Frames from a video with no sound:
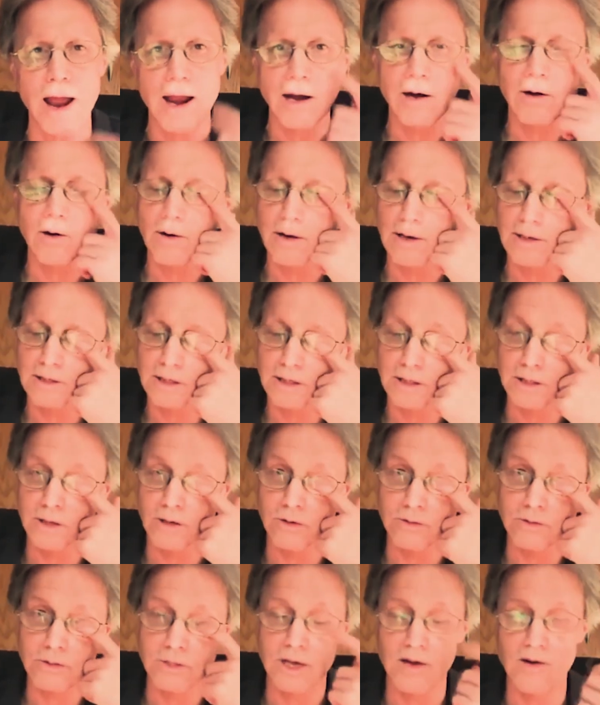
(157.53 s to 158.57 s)
Anger has its
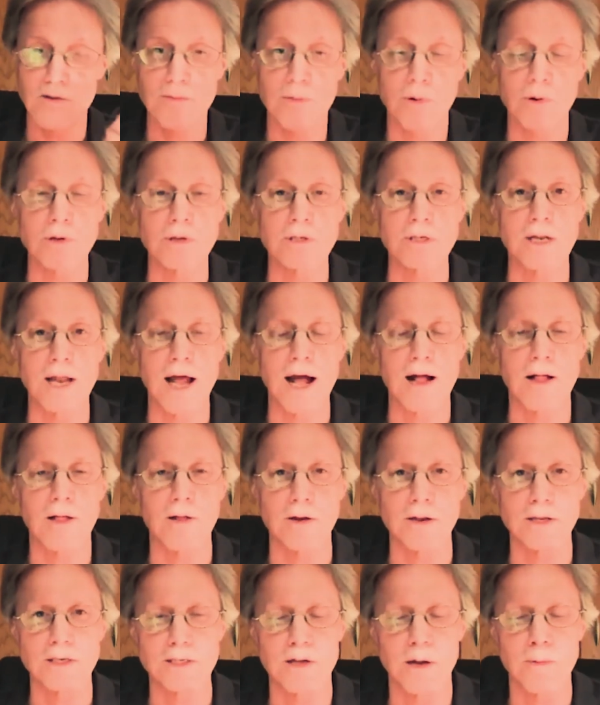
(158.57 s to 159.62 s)
own set of
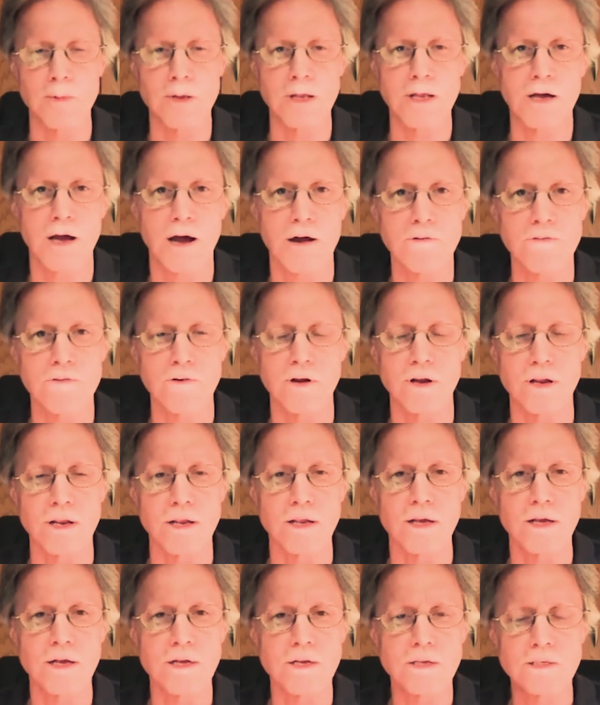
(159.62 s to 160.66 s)
personalities. I'll be
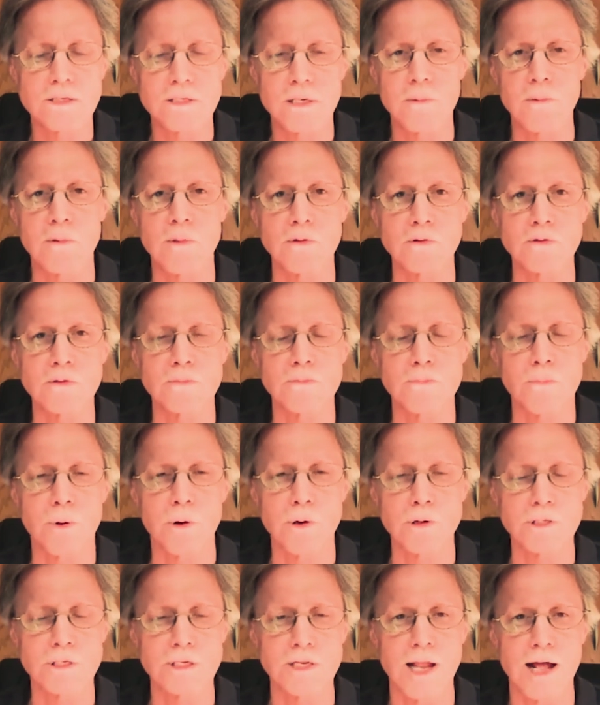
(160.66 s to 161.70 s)
covering some of those
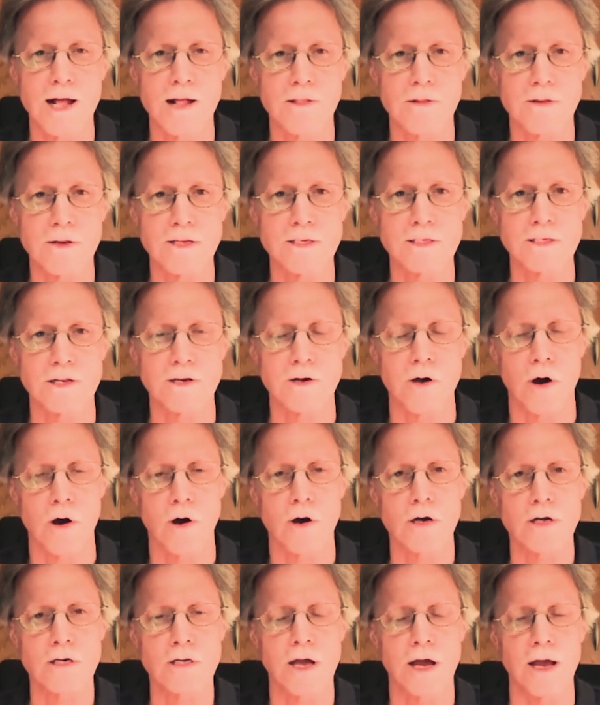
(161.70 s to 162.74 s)
personalities and
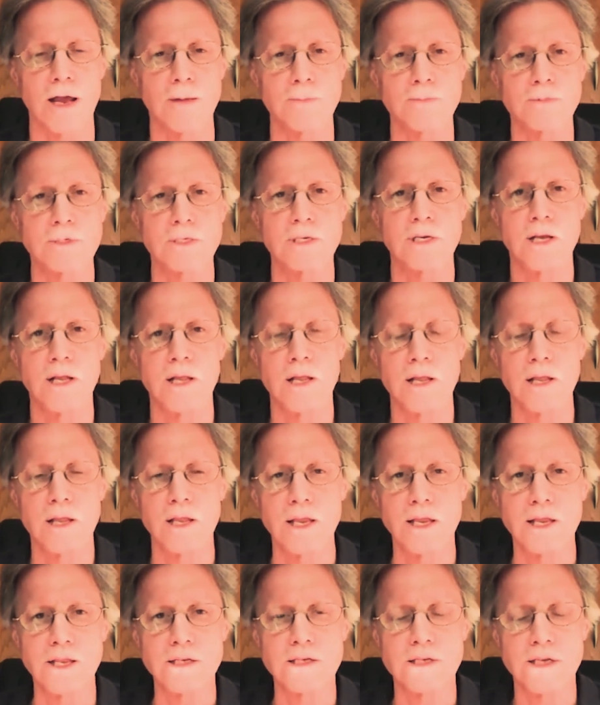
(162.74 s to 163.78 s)
archetypes
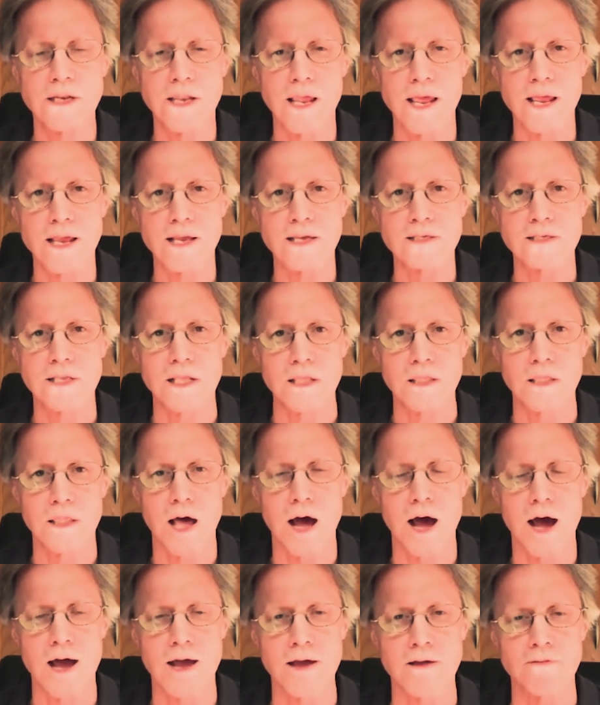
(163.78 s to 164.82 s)
in today's
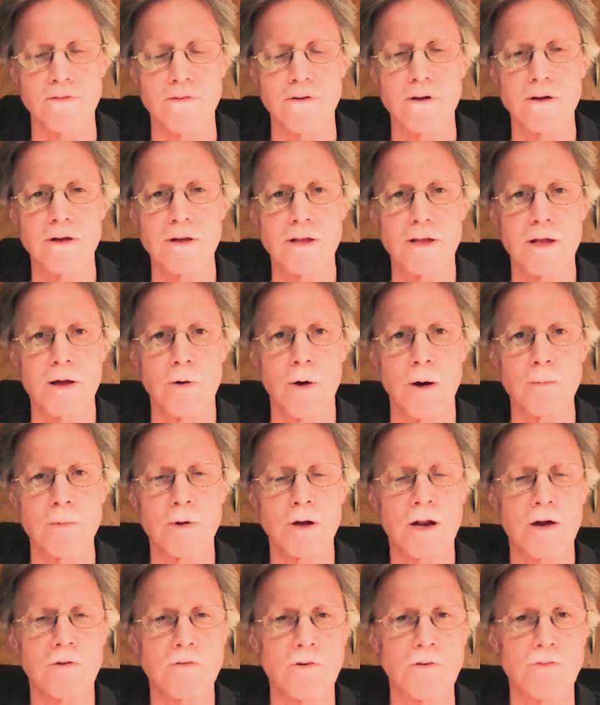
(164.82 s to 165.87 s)
live. I'm
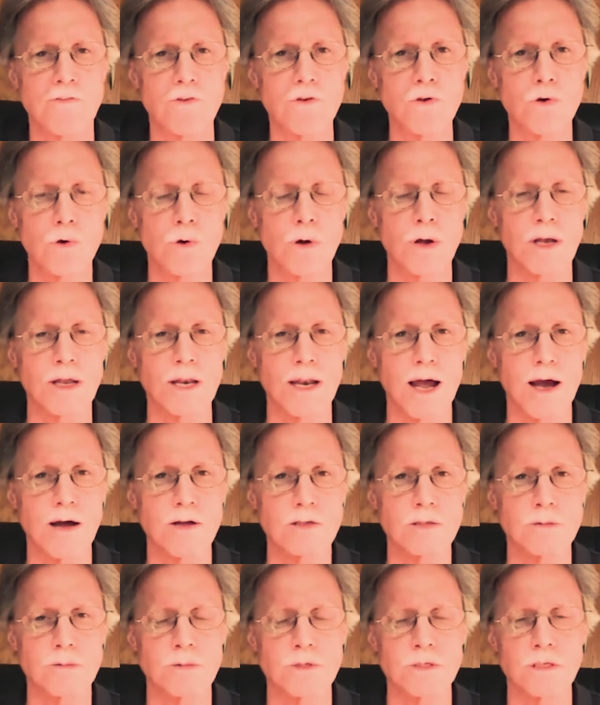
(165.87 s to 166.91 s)
going to cover a few quick
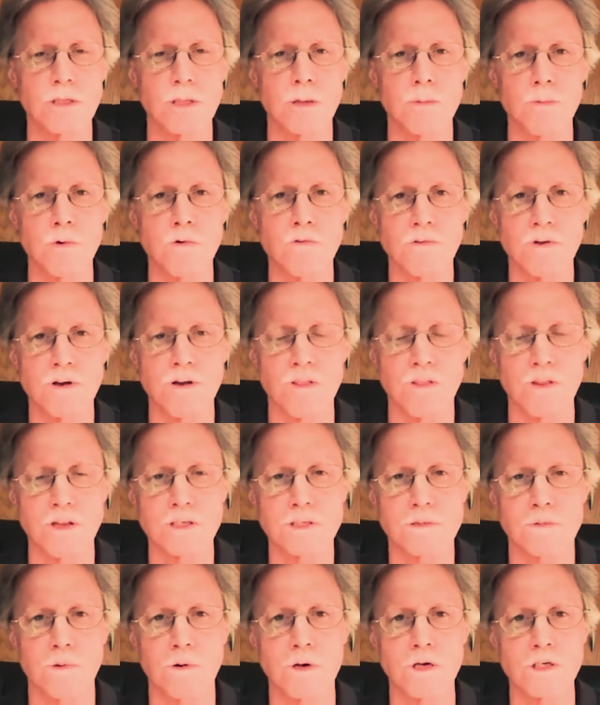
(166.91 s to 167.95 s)
announcements and then move into the
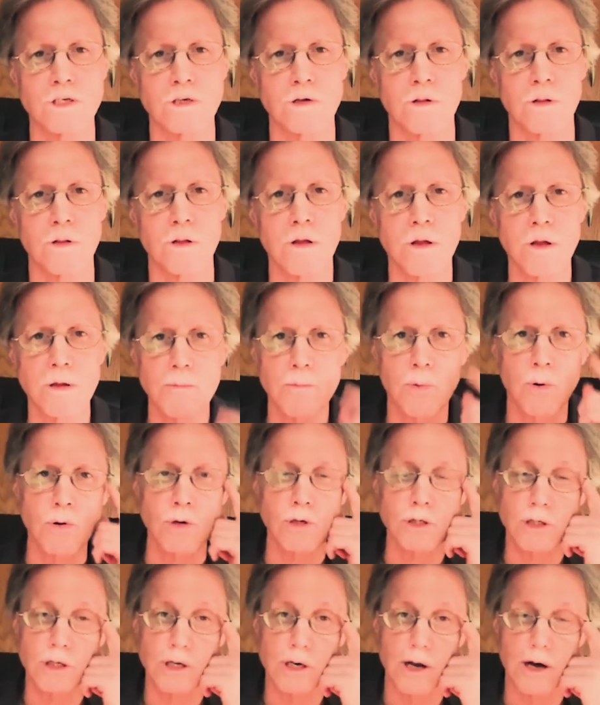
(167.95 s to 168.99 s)
inspirational
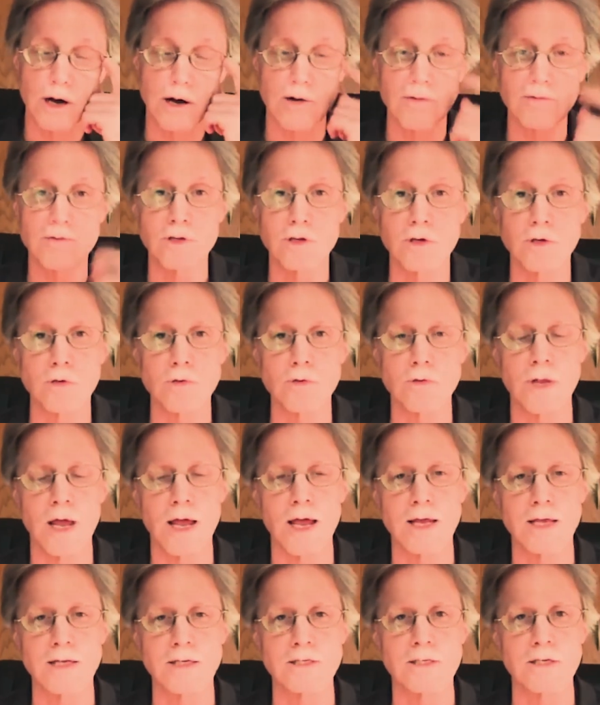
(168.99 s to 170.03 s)
portion of
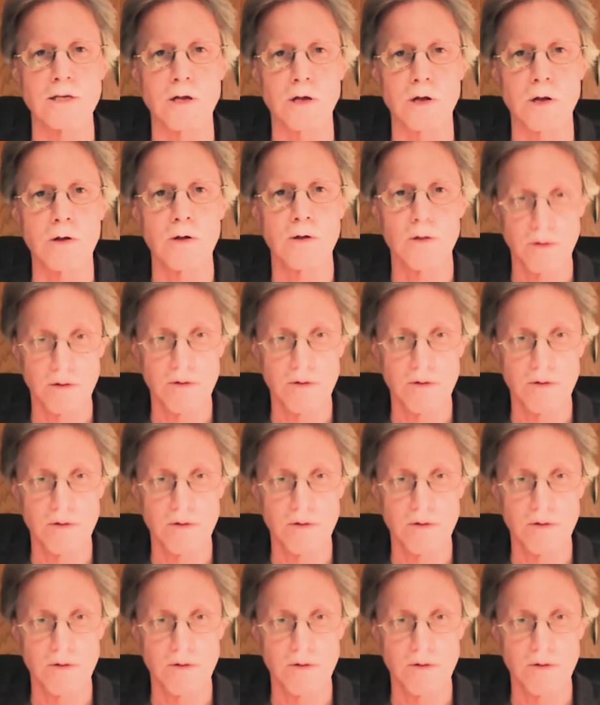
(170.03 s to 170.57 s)
today's